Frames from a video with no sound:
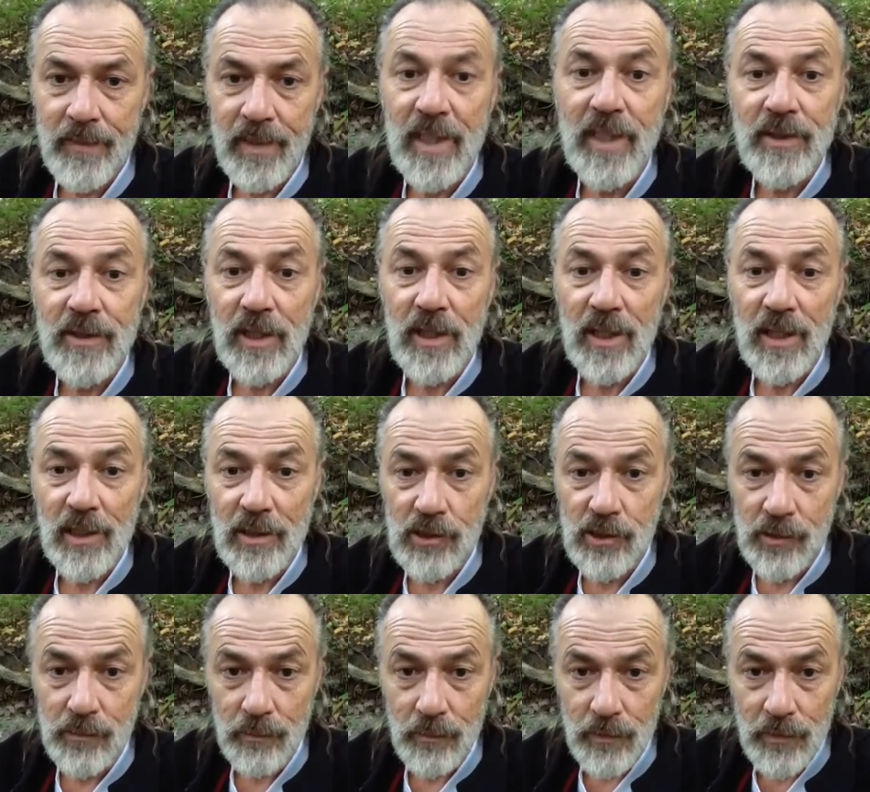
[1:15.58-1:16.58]

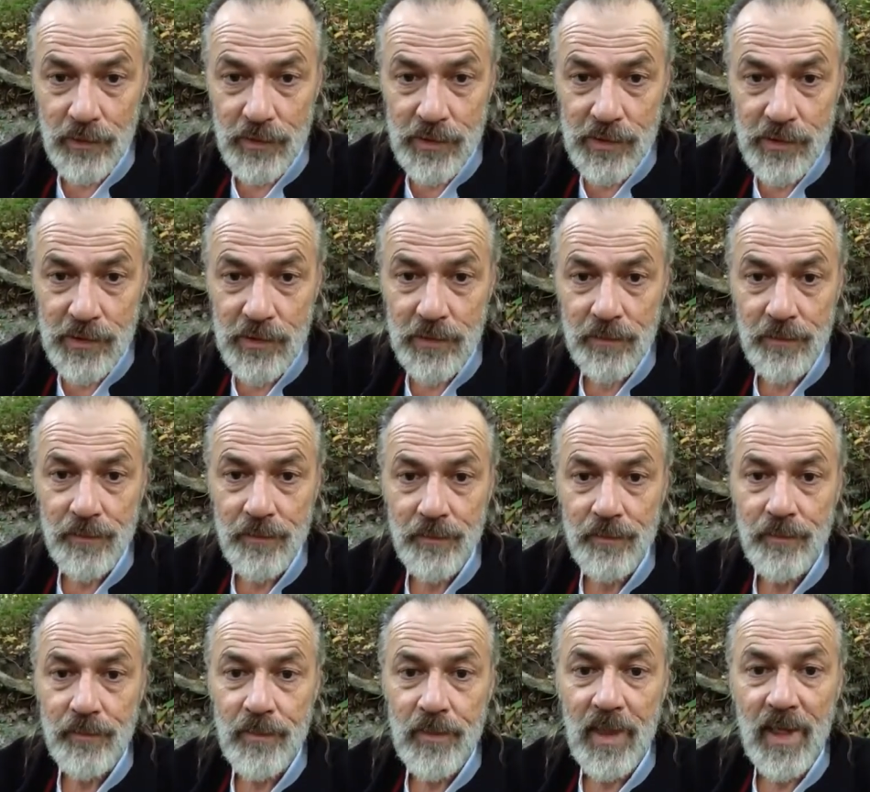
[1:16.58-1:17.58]
Intellectuals,
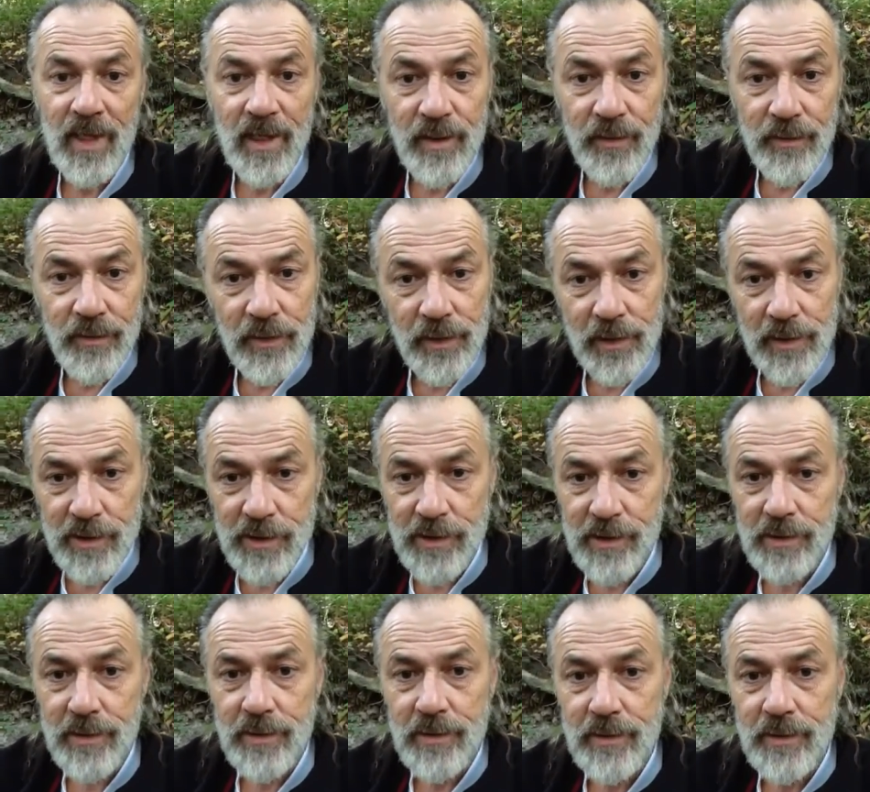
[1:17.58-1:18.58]

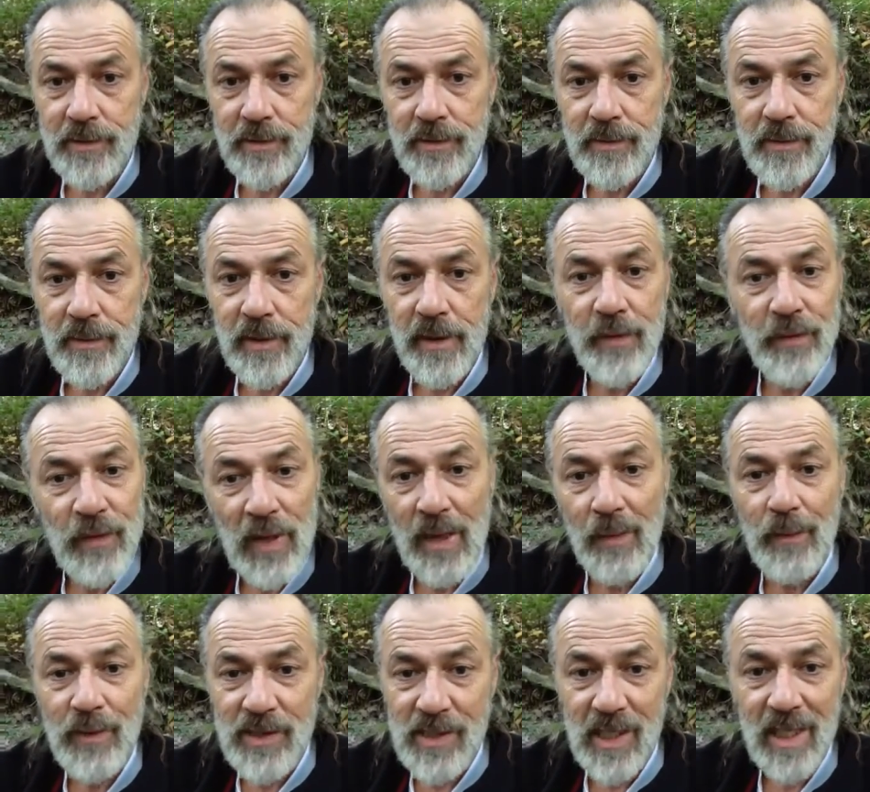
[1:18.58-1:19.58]
atheists, if I
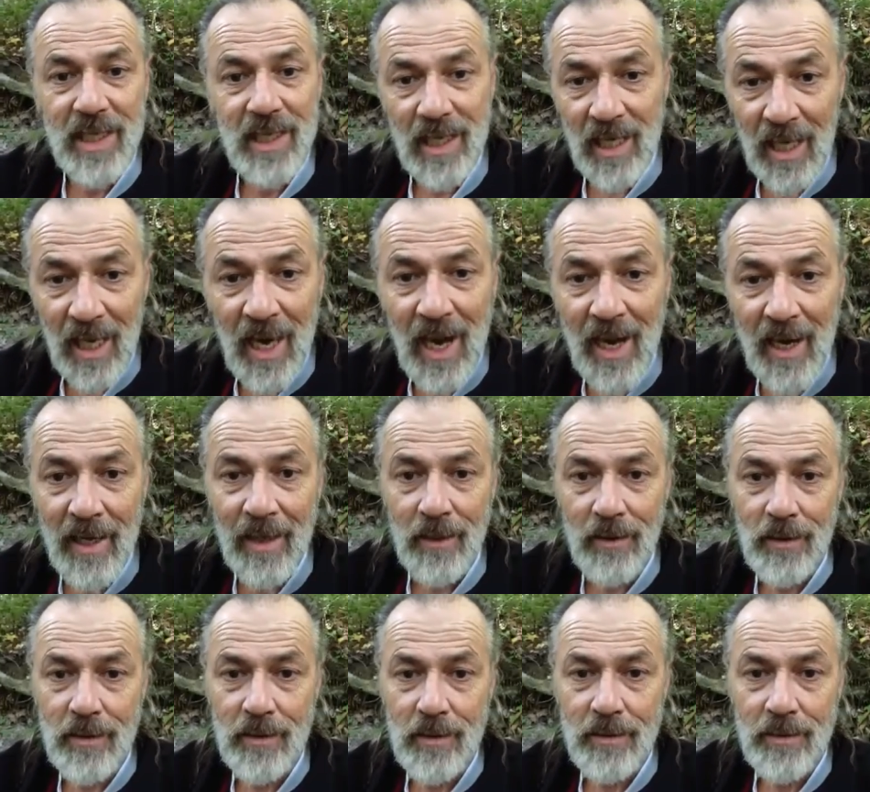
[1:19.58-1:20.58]
was a
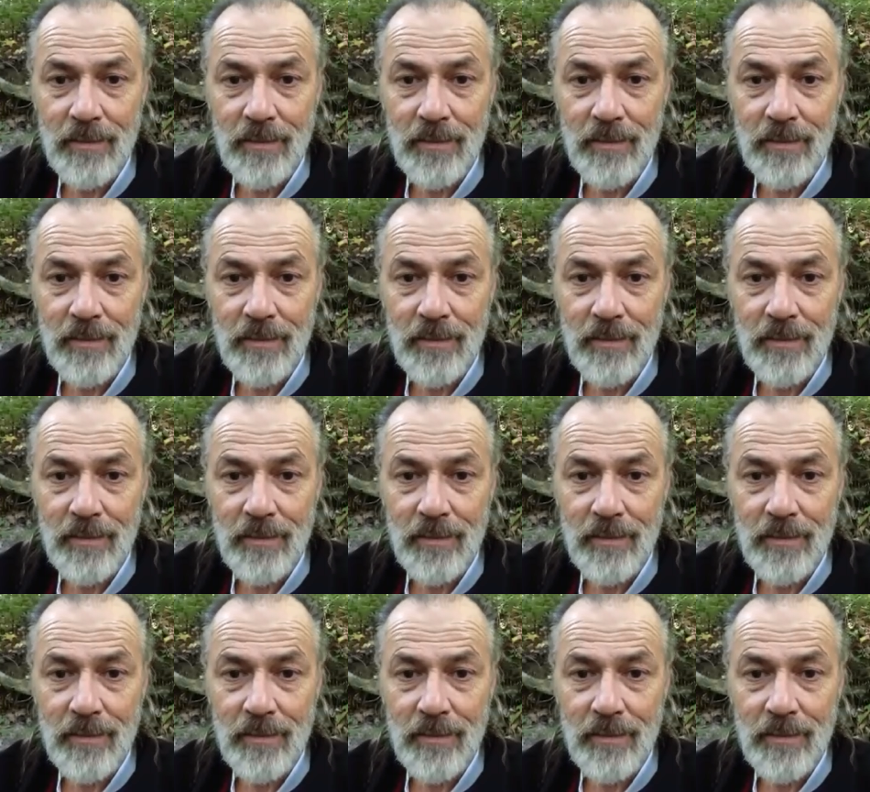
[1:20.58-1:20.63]
liar.